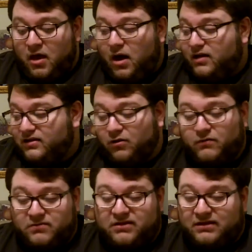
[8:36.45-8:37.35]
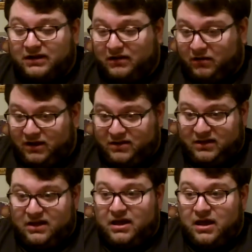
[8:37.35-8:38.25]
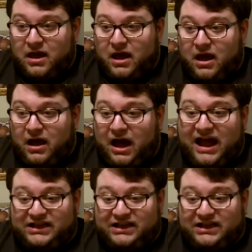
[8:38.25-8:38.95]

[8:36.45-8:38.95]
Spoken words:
They're overselling like crazy. I